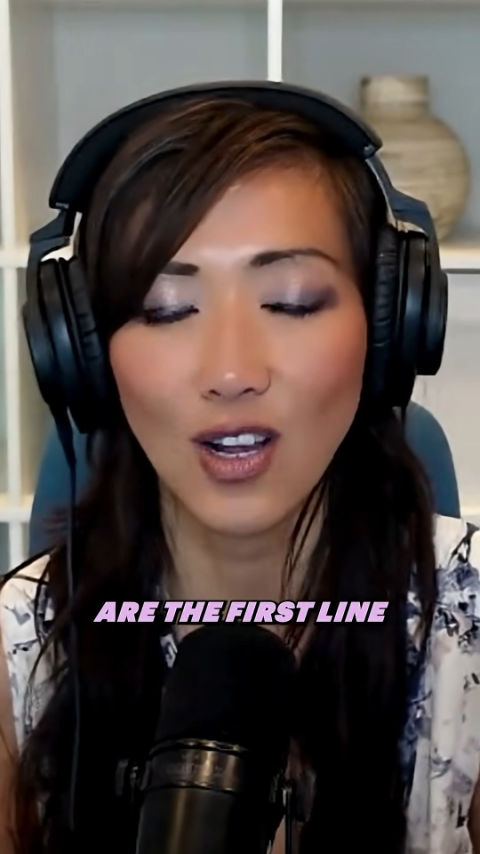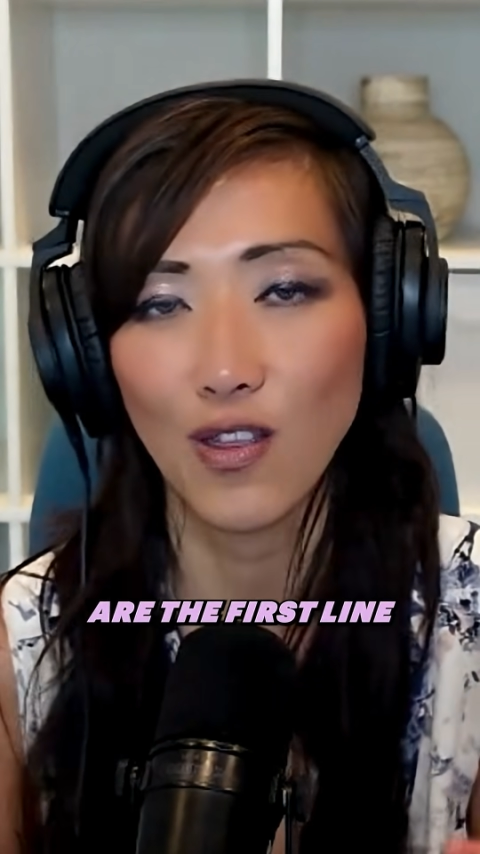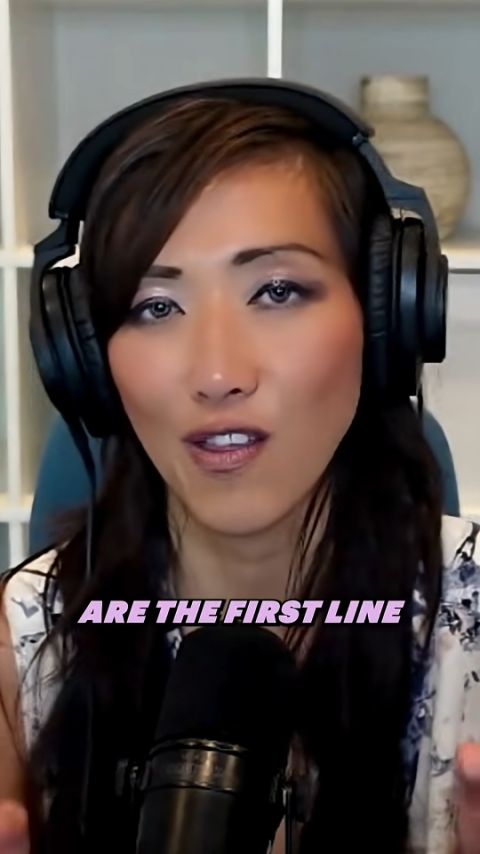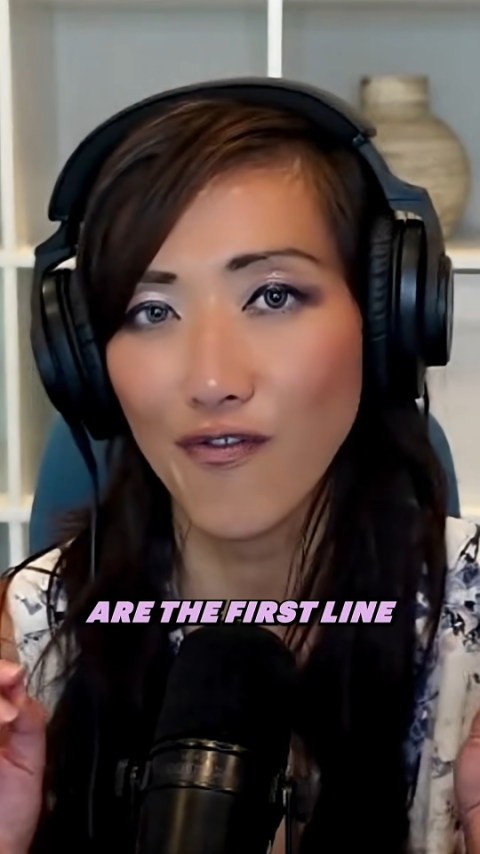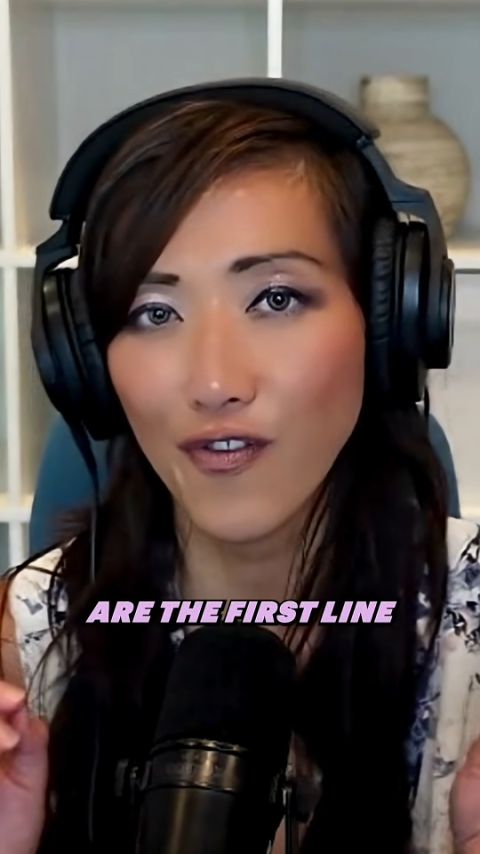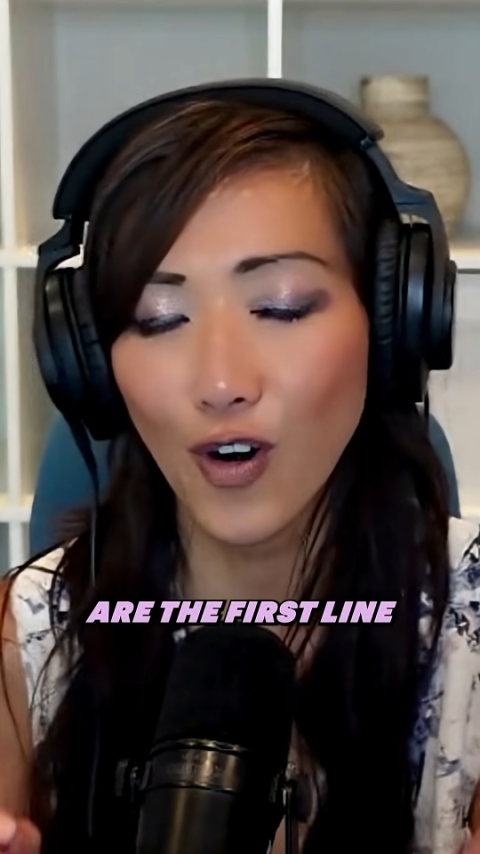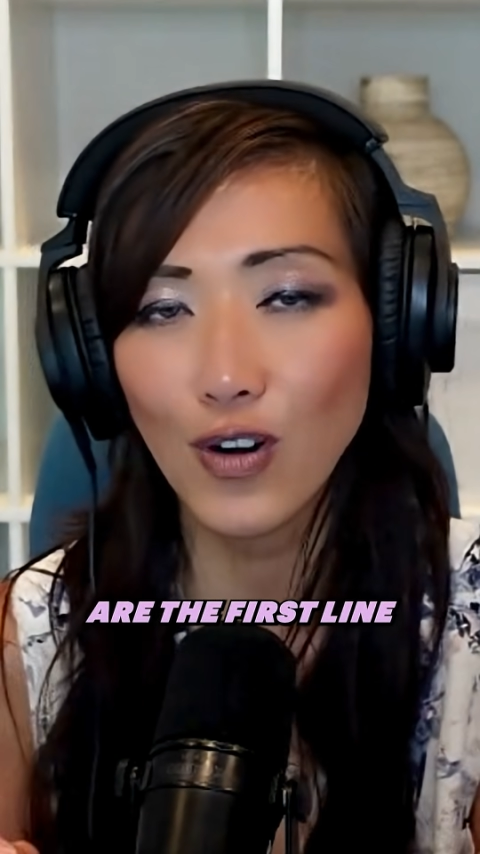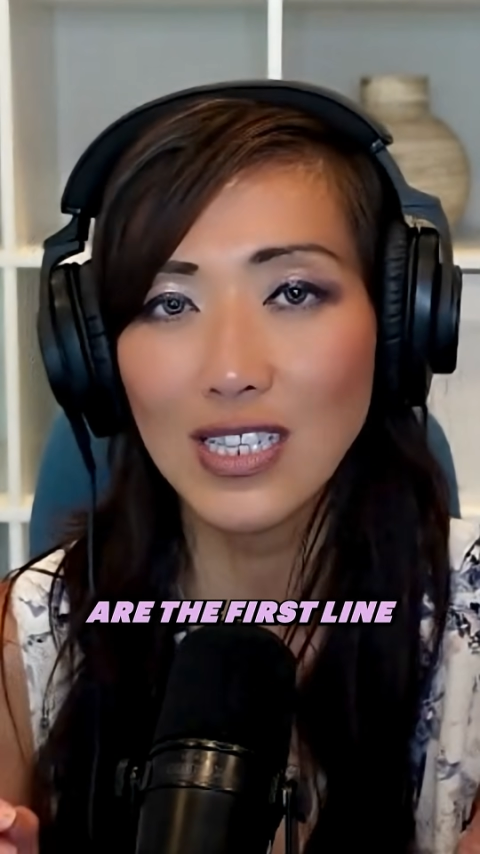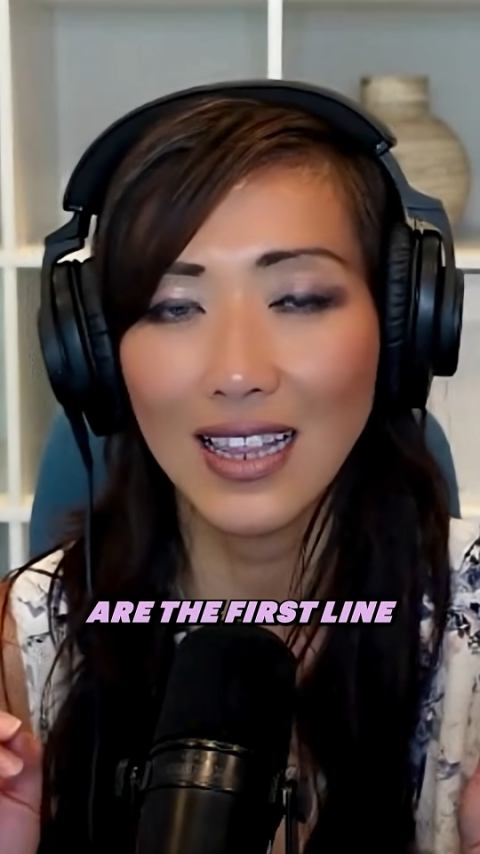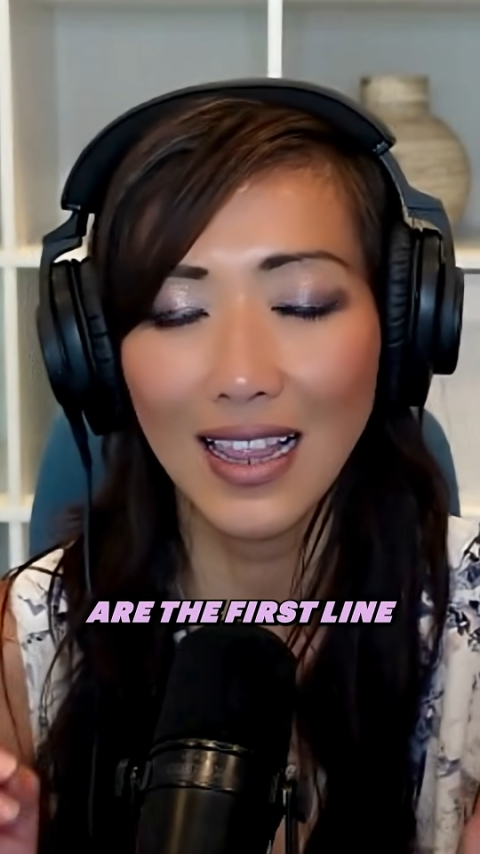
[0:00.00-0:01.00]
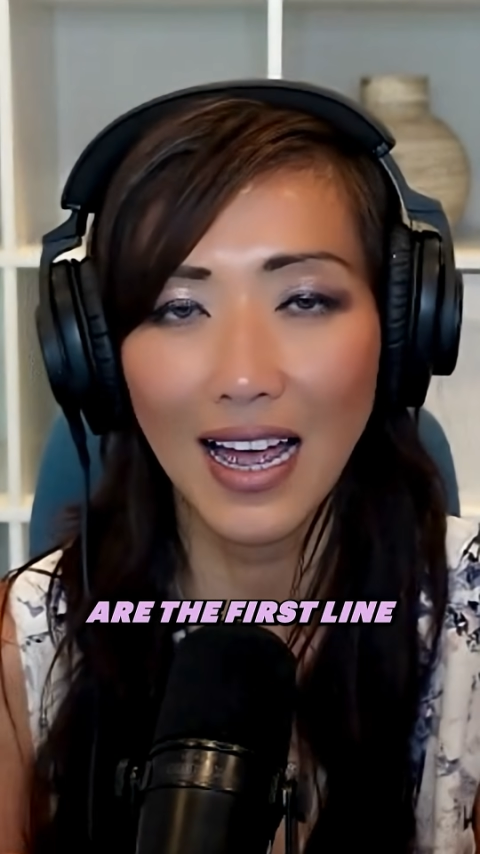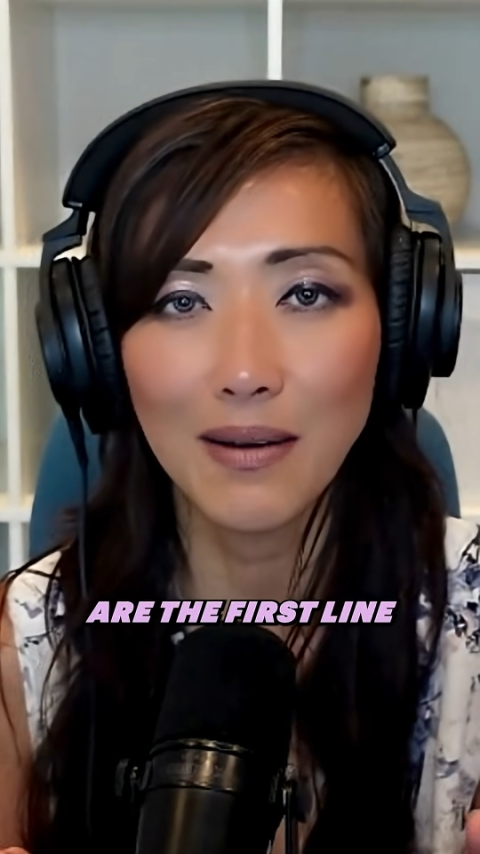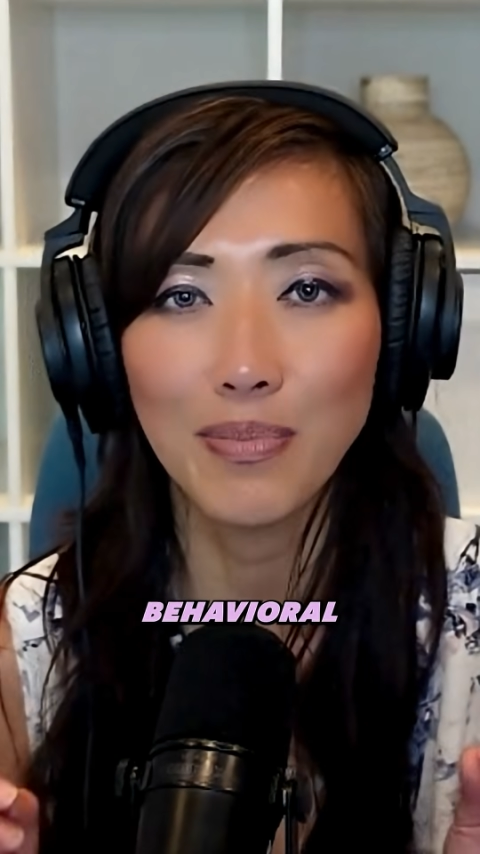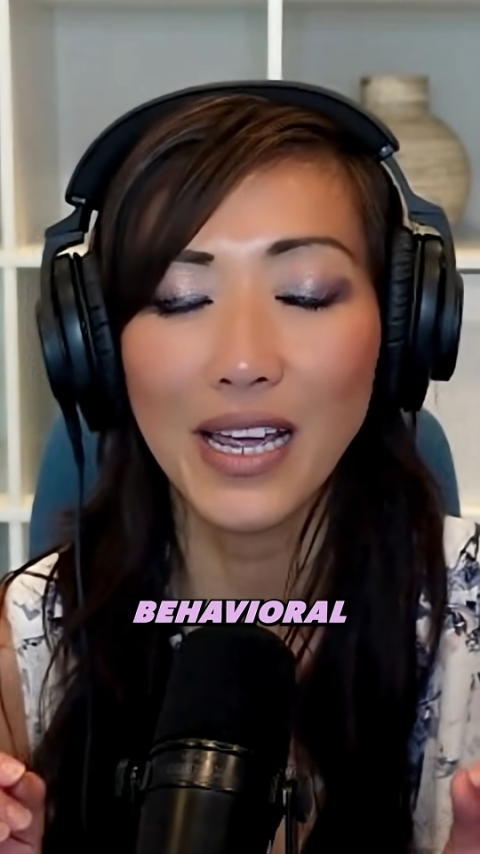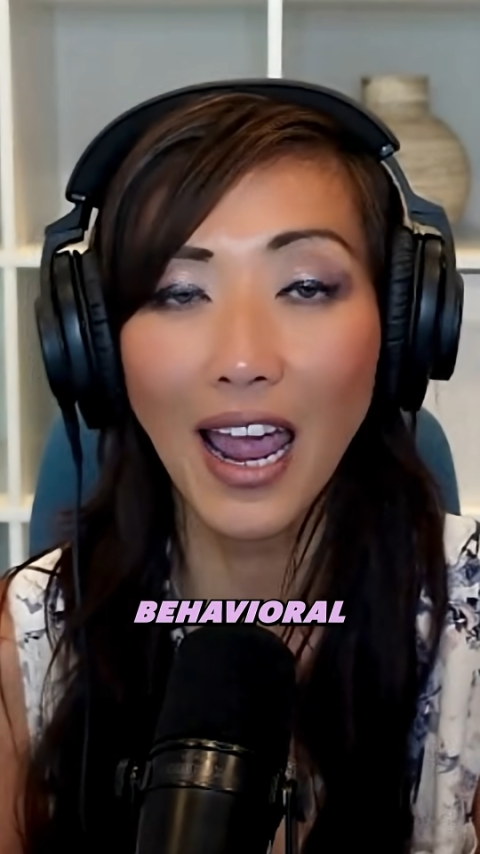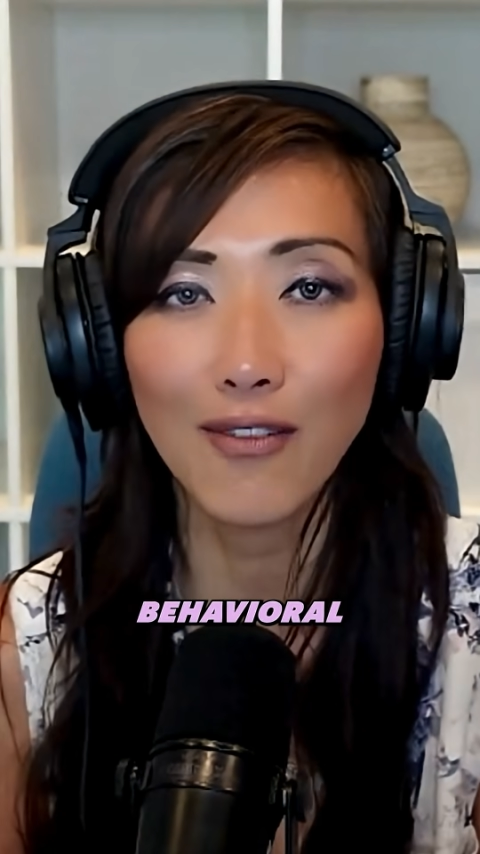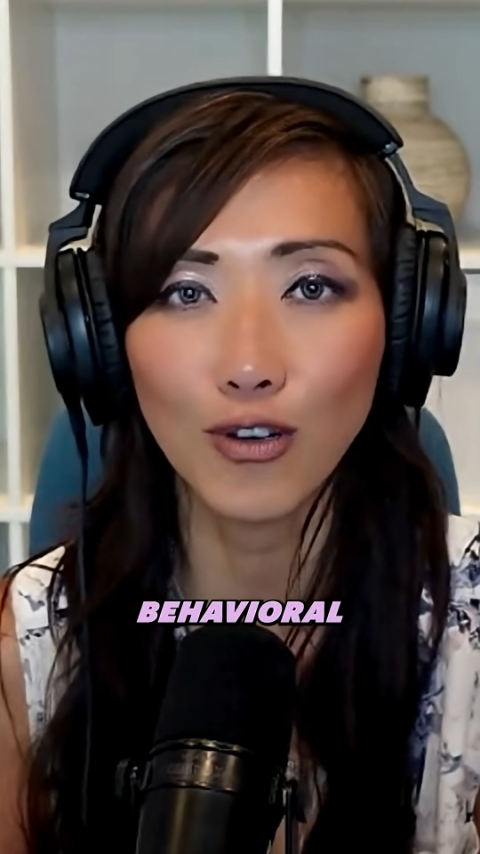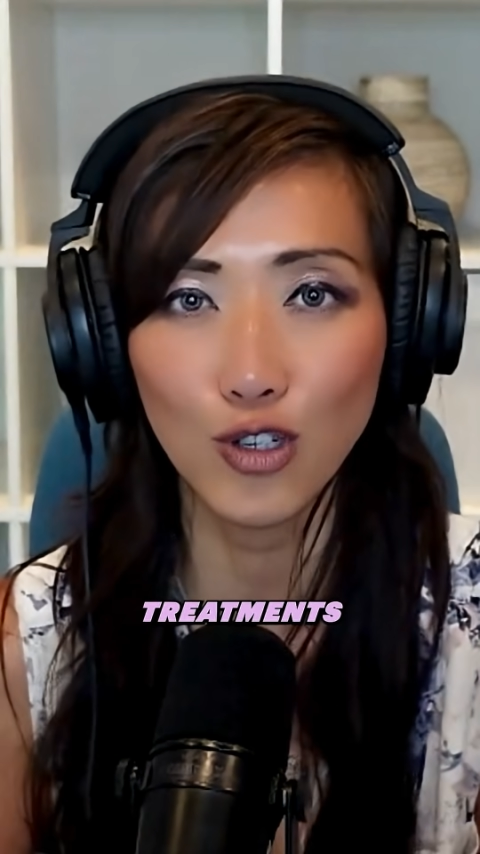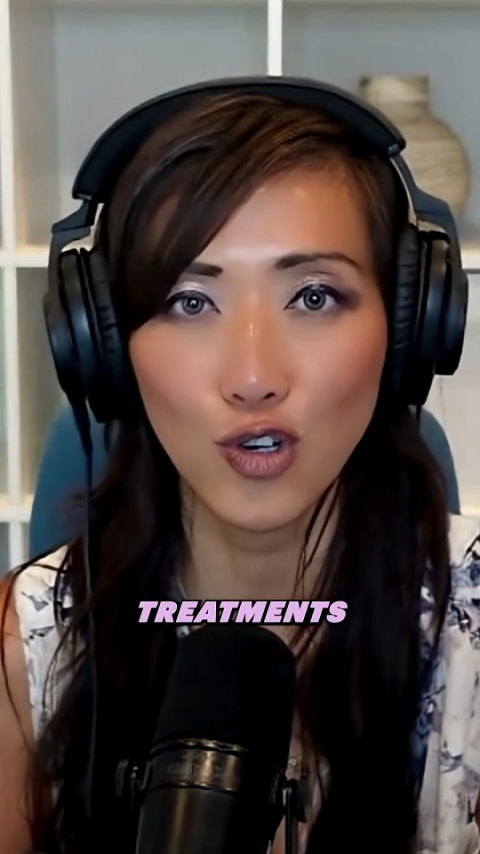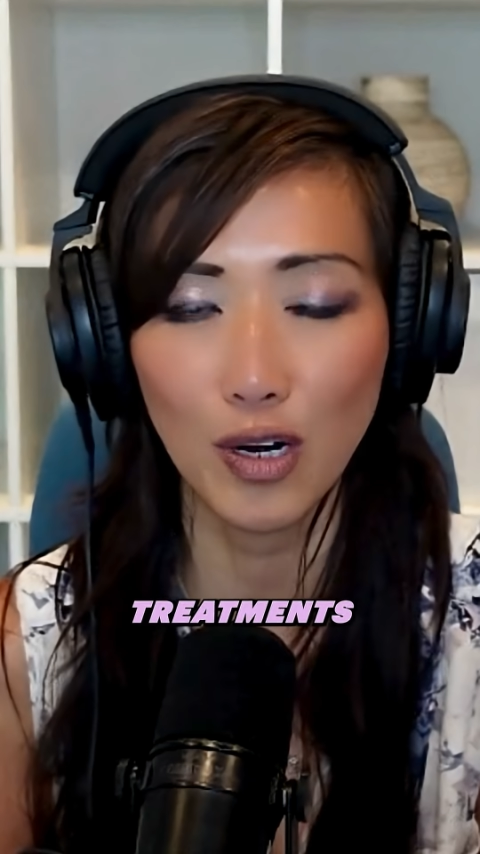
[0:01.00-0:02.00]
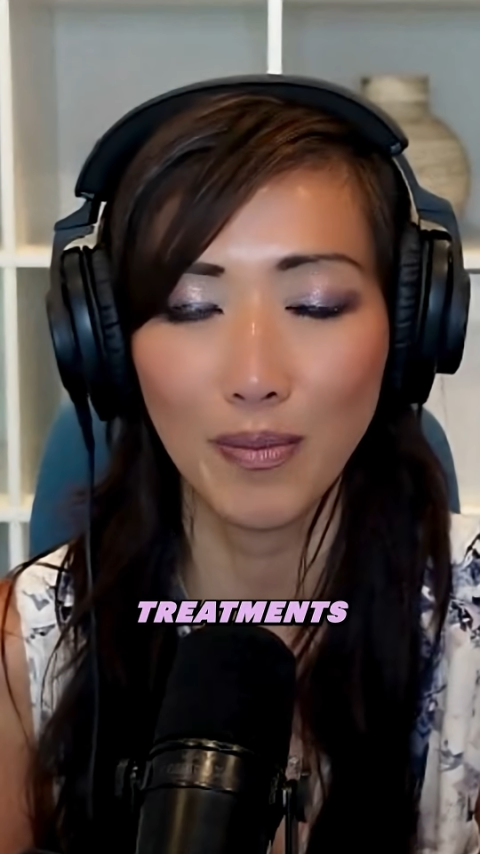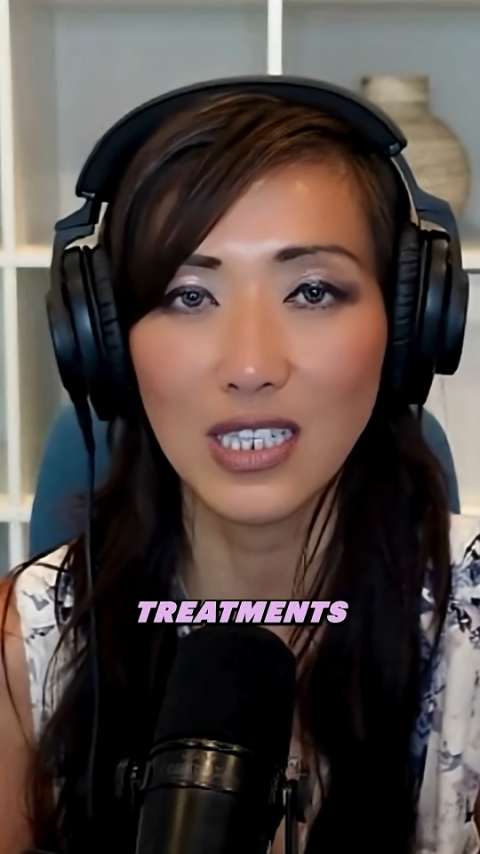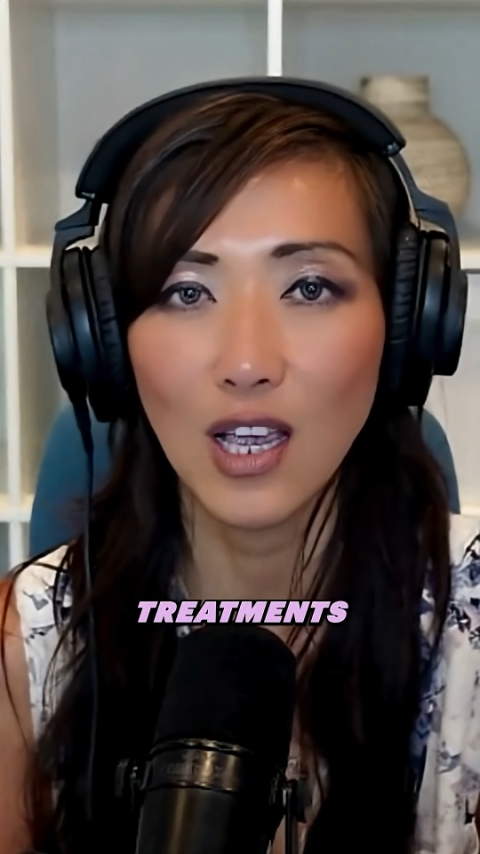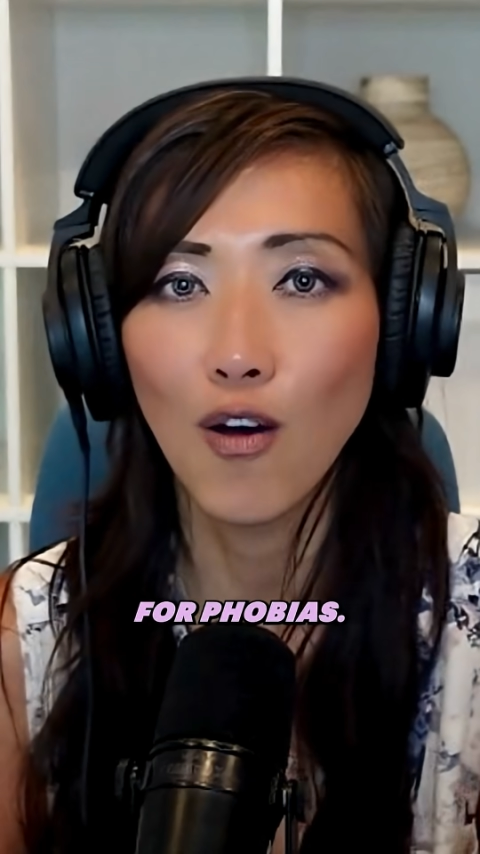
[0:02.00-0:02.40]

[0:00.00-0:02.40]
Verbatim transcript: are the first-line behavioral treatments